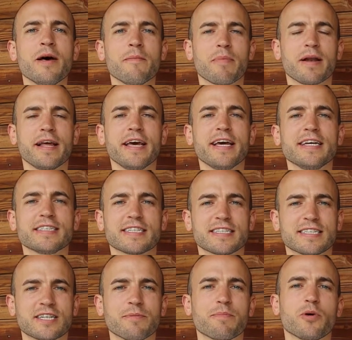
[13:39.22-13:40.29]
please
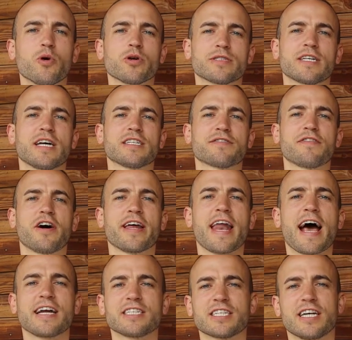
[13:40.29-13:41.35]
support us
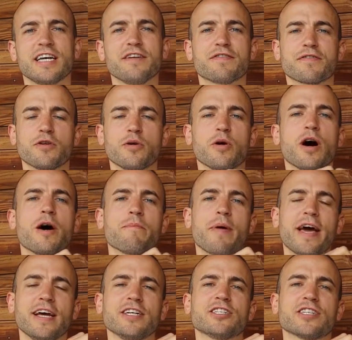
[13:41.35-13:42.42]
financially through our
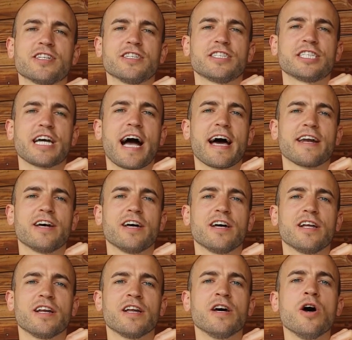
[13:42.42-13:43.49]
Patreon
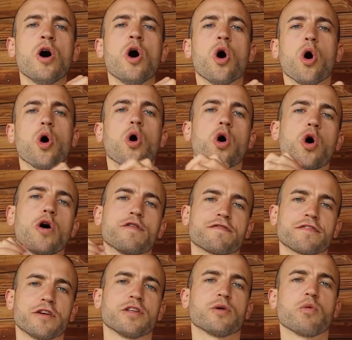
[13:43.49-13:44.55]
channel or
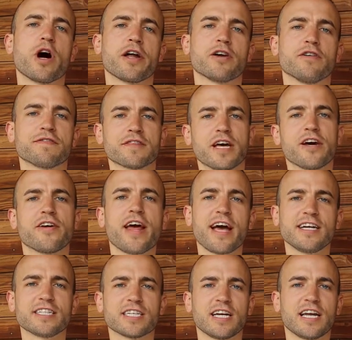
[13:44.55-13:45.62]
through the one-off
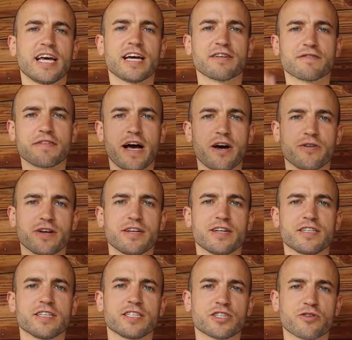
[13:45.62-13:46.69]
donation link found in the
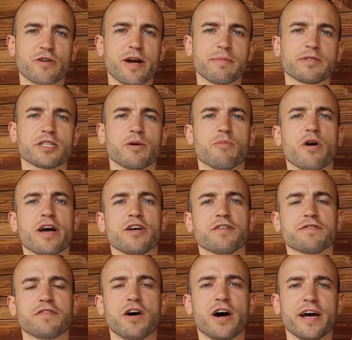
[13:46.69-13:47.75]
description, where you'll
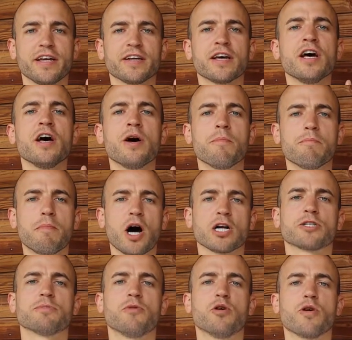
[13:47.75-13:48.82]
find
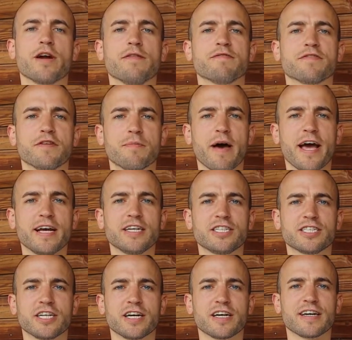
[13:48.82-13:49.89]
much more
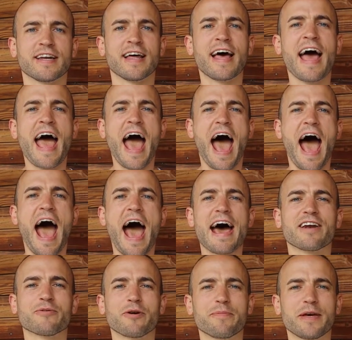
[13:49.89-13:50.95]
information.
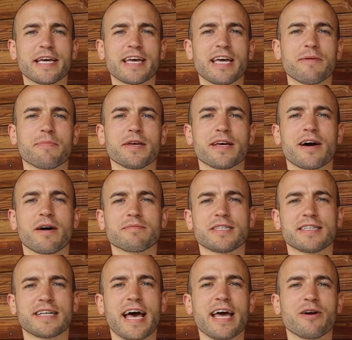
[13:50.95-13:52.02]
And we'll be keeping you up
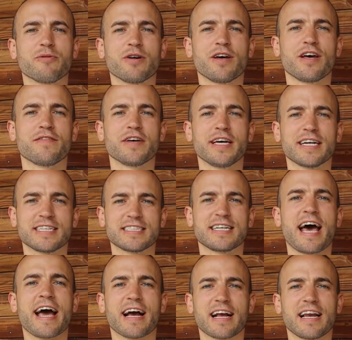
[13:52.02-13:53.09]
to date with
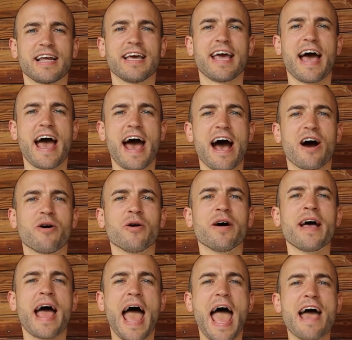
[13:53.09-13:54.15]
exactly how
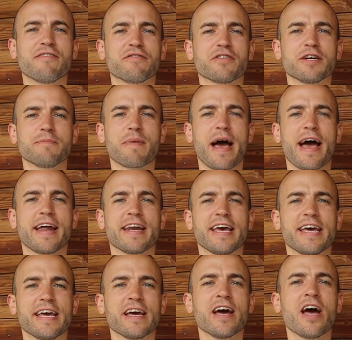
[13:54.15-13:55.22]
every
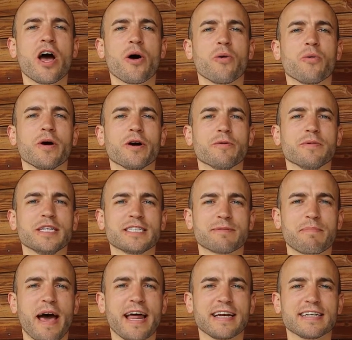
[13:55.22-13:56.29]
penny will be
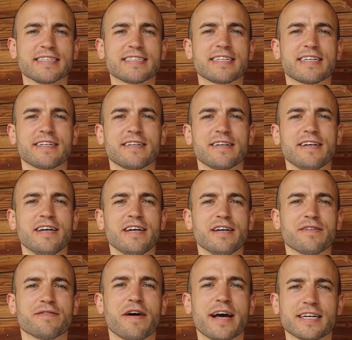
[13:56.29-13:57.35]
spent.
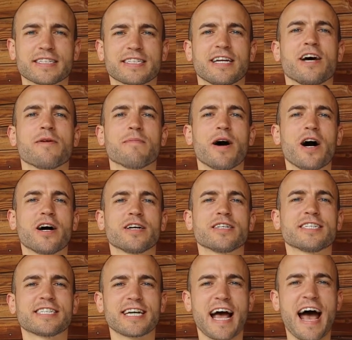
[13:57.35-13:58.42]
Thanks so
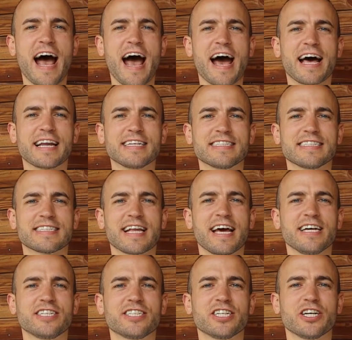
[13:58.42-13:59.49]
much, and
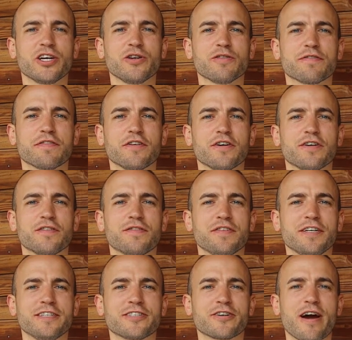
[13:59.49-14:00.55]
stay tuned for
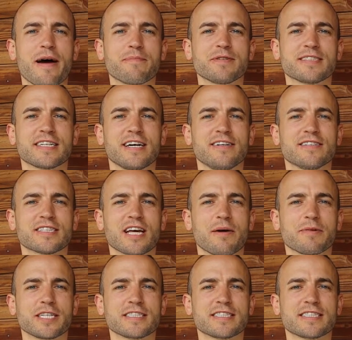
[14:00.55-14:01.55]
future episodes coming